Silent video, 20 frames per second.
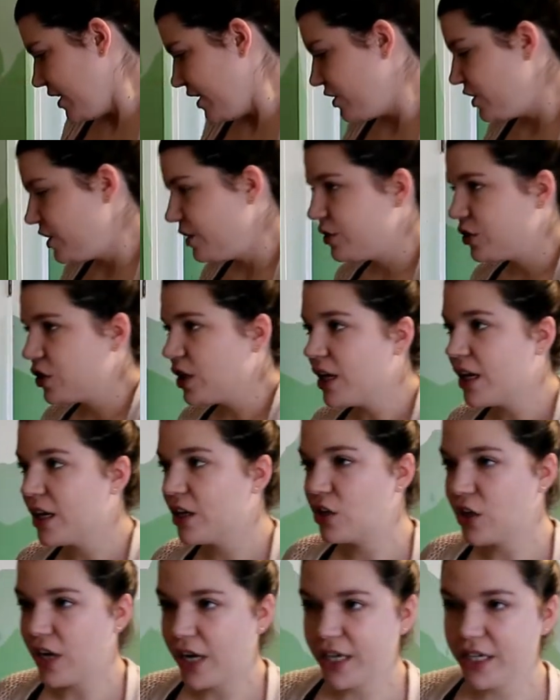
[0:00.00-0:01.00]
And she was
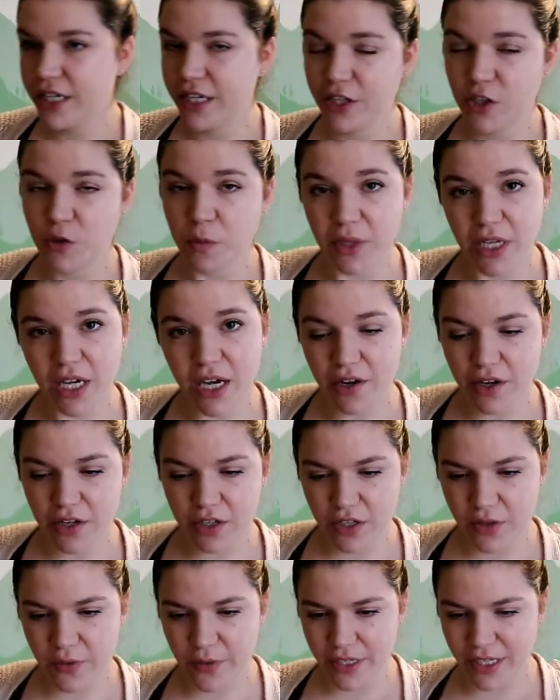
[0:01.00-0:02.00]
trying to teach me how
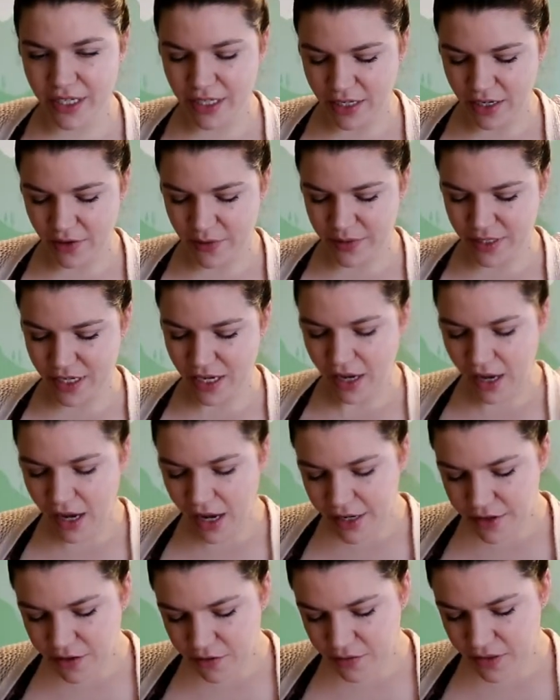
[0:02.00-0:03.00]
to do it and I was
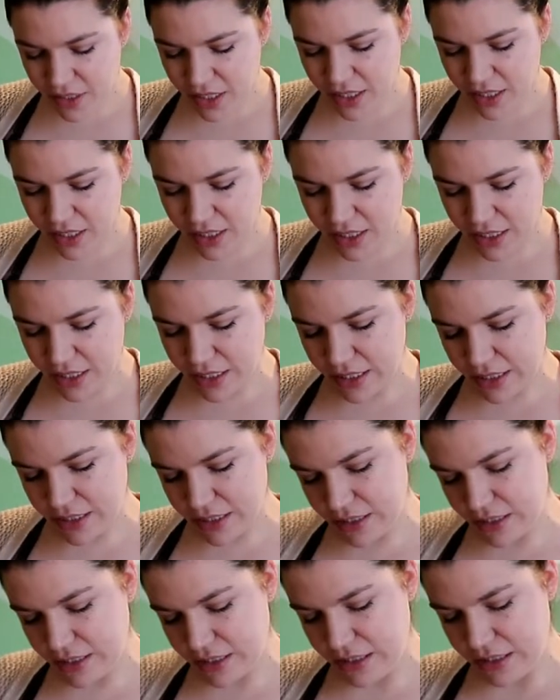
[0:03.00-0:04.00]
kind of getting
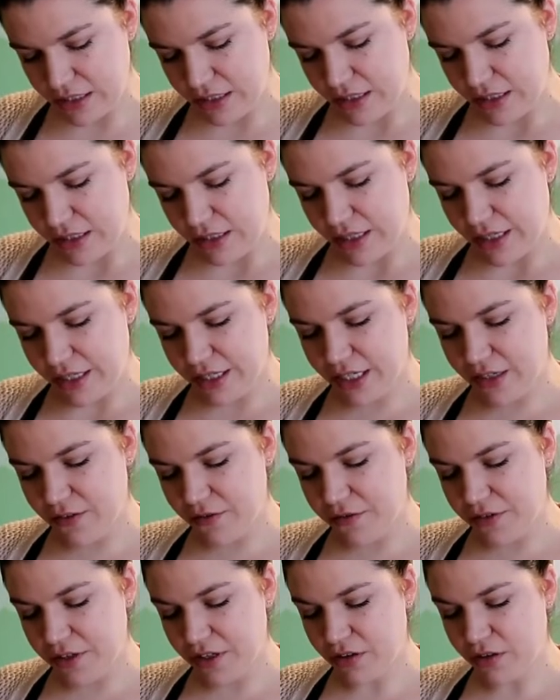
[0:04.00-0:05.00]
it. It
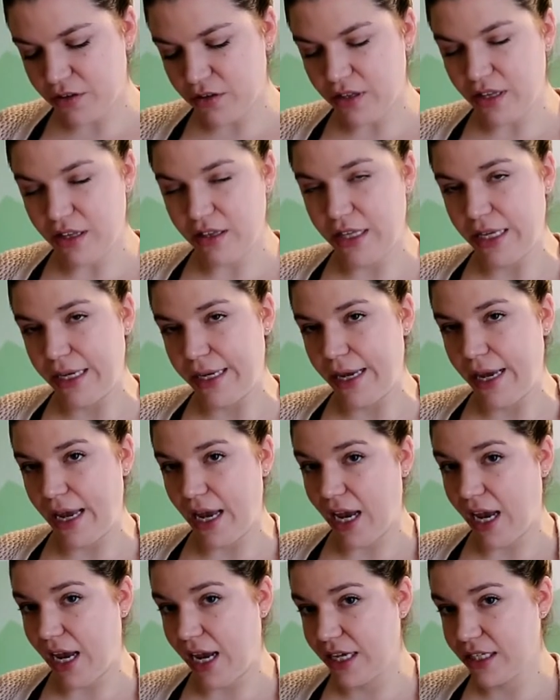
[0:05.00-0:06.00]
didn't feel like
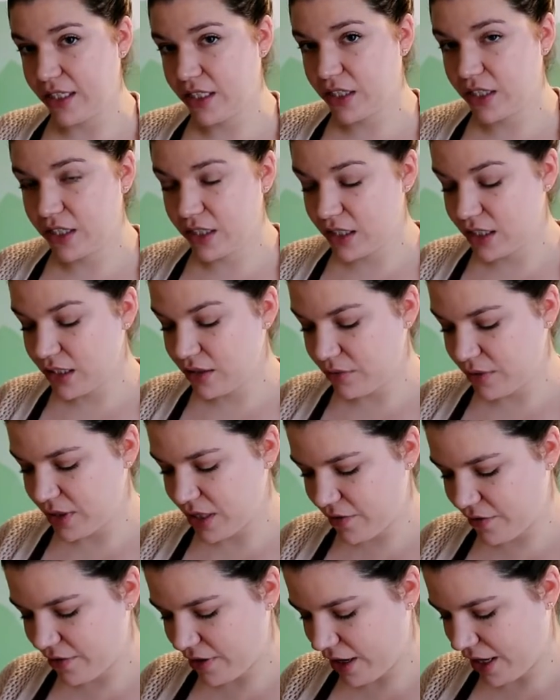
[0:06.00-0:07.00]
as good
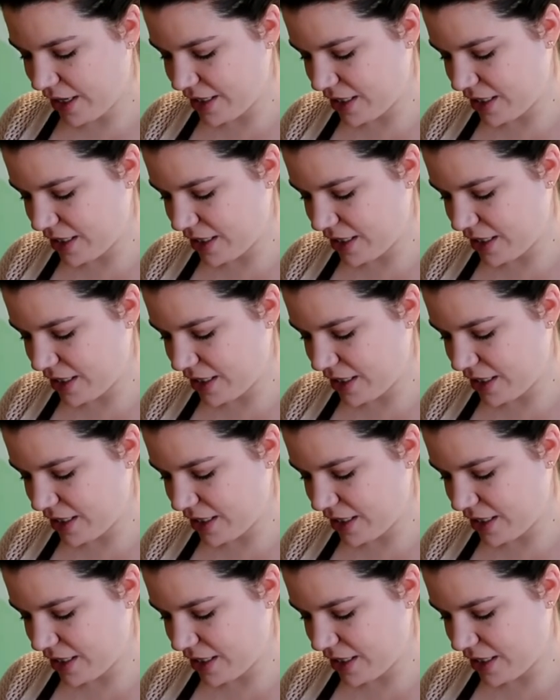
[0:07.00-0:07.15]
whenever